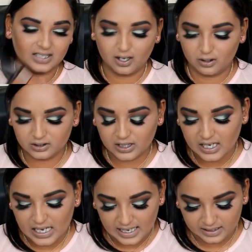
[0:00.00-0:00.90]
out
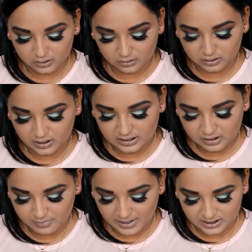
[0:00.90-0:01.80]
and also it
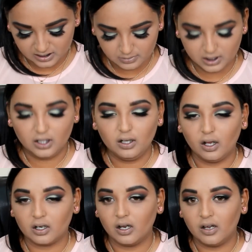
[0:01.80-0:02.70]
reminded me a
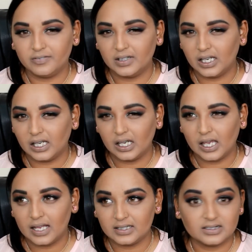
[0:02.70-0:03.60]
lot of the
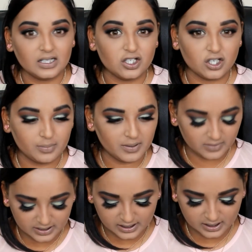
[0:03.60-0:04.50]
Anastasia
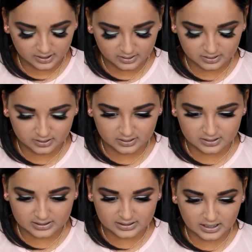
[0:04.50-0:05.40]
Beverly
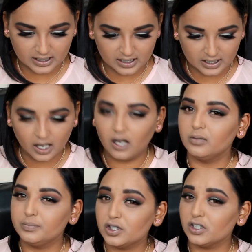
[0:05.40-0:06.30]
Hills
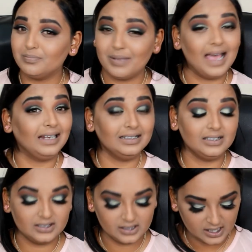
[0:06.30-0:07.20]
Culture
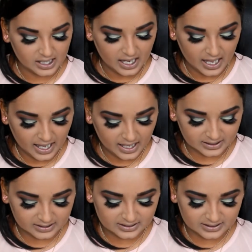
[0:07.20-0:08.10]
palette
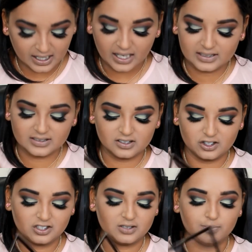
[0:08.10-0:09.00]
and this colors
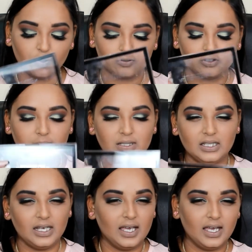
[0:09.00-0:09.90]
just spoke to
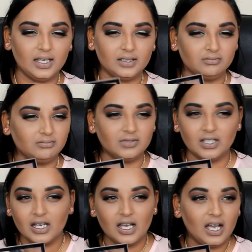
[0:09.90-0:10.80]
me and
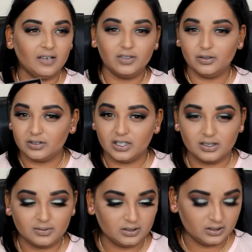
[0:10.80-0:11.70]
I've used
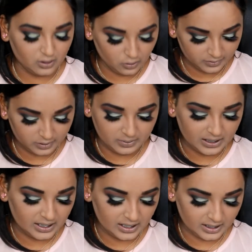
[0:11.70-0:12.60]
it over the
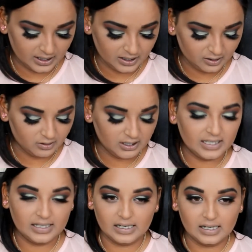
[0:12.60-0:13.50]
weekend and I
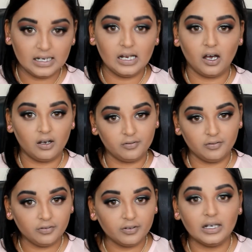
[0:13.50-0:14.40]
really love
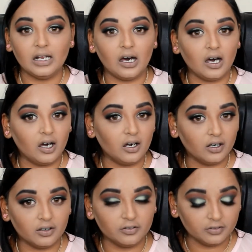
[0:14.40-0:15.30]

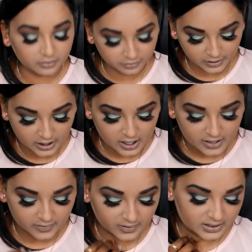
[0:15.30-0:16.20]
love
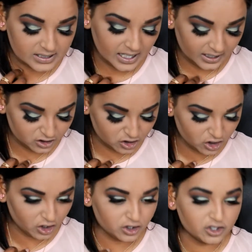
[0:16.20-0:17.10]
the
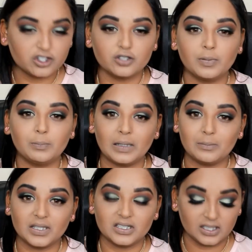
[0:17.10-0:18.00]
texture super
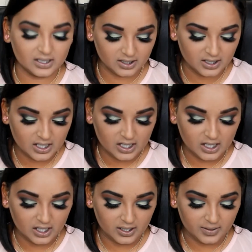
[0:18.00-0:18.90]
pigmented
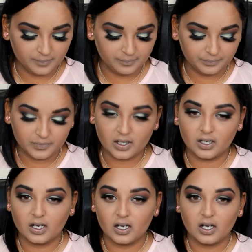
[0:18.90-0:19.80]
um,
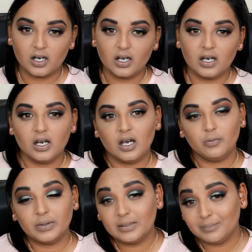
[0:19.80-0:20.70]

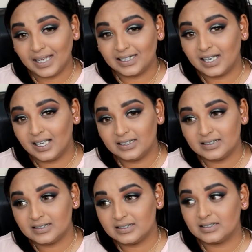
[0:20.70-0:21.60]
with the MAC
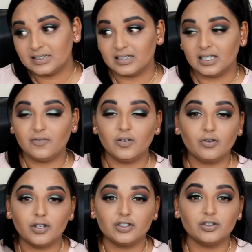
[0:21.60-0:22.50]
colors if you're
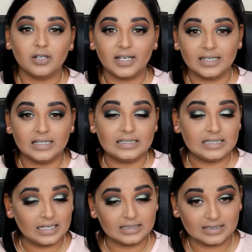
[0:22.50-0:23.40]
going to do like an
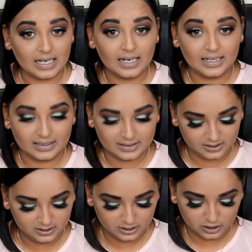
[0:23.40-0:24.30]
intense eye like
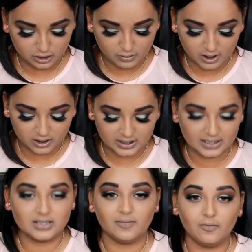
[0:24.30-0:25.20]
this you are going to
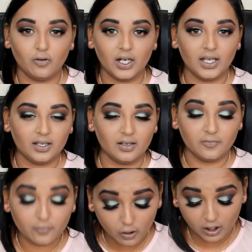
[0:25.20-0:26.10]
get some fallout
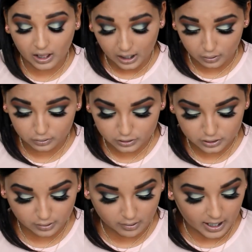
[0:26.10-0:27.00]
fallout
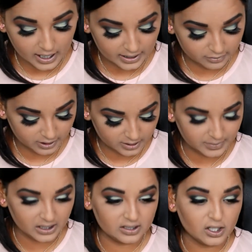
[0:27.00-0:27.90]
so I
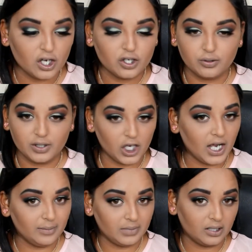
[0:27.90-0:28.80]
recommend doing your
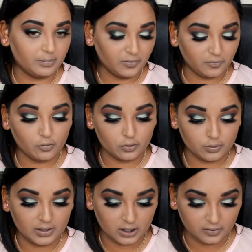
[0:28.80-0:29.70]
eye makeup before
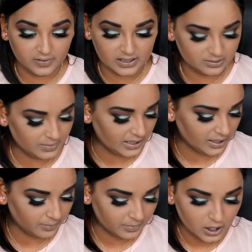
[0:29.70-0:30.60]
doing your face
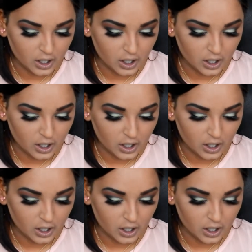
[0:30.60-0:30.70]
makeup